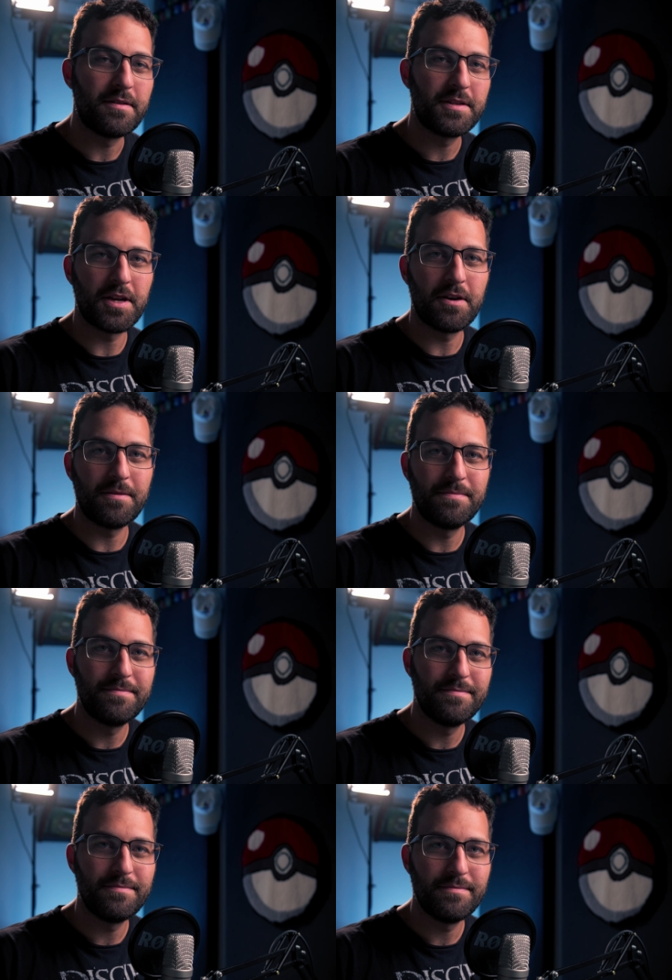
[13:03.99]
So
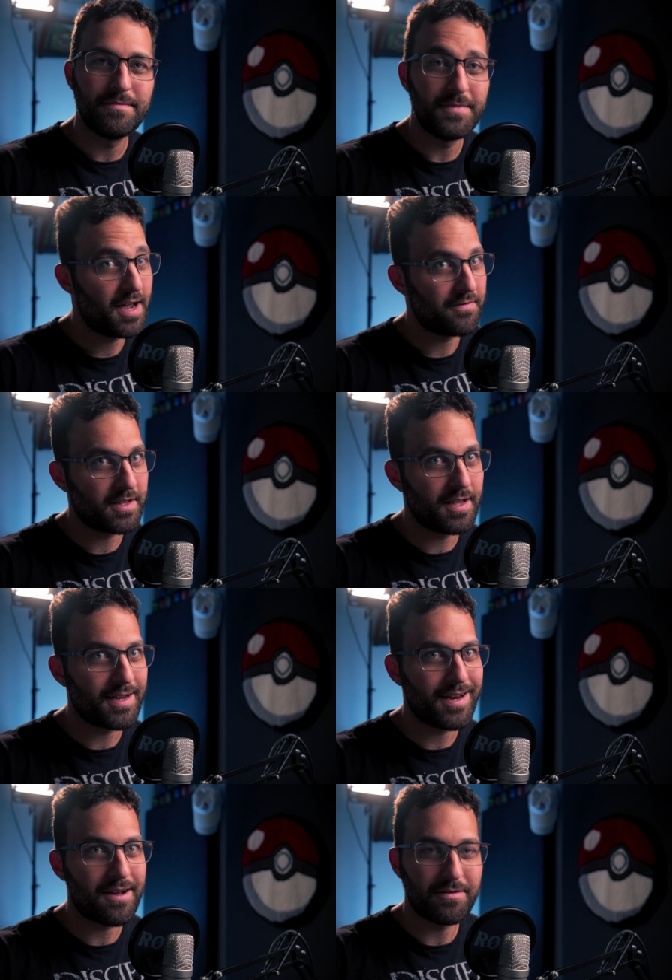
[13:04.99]
you have to
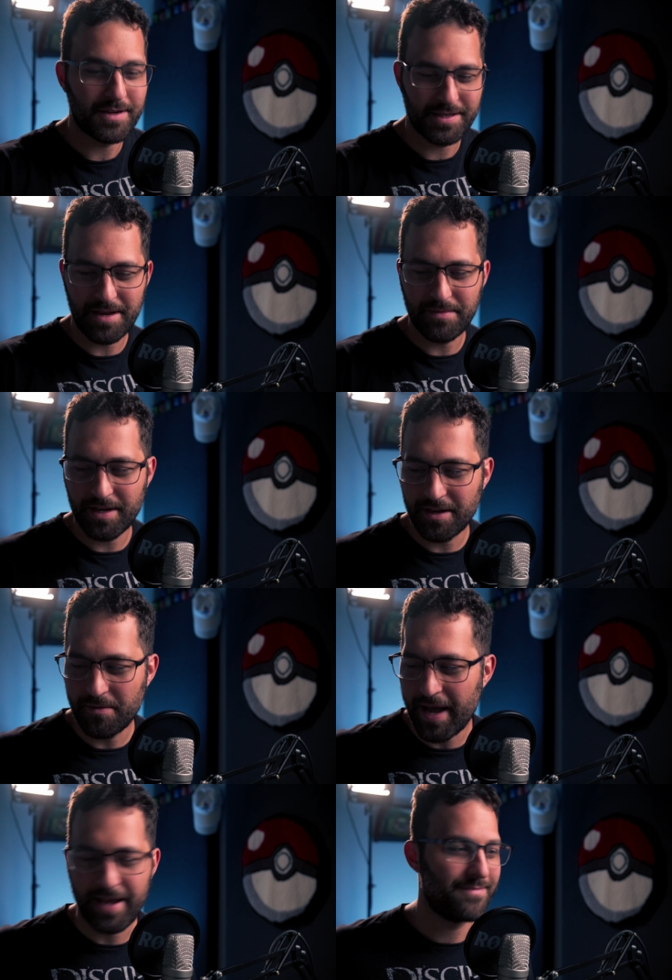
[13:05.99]
click it now because I'm going to
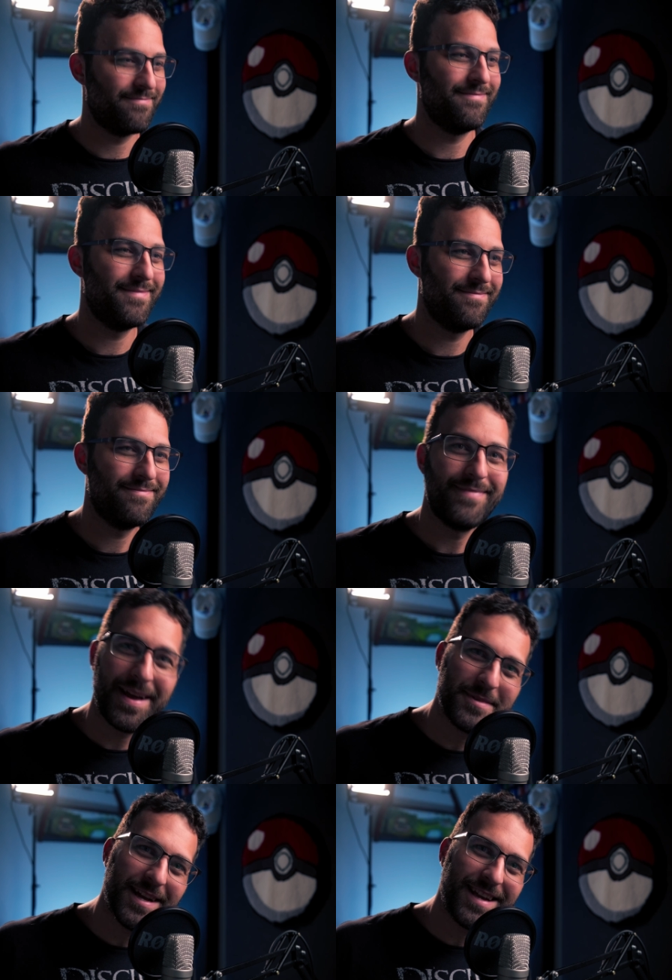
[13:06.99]
go by.
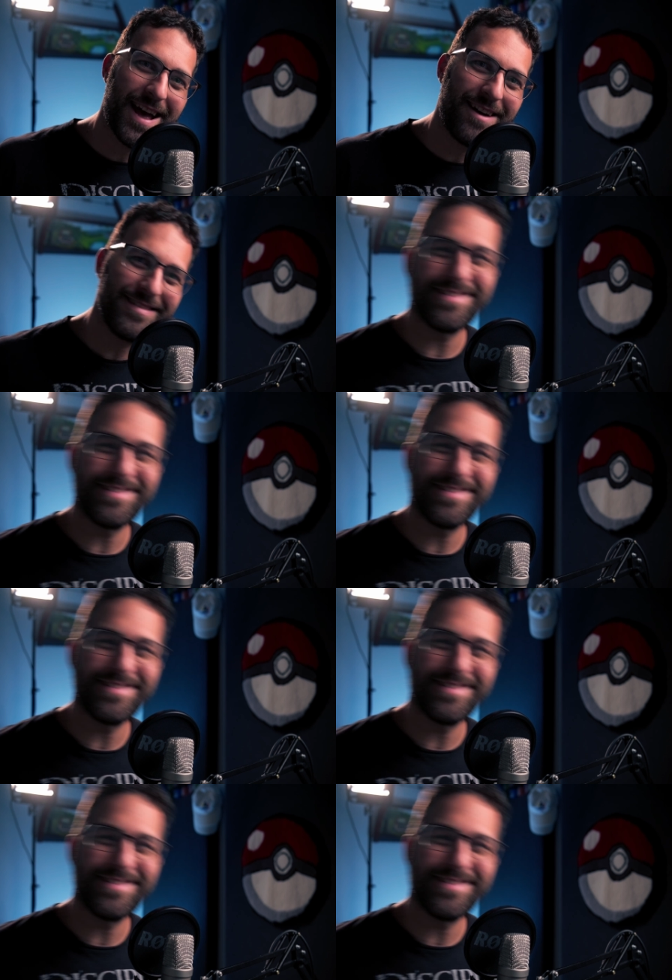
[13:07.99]
I'm signing out!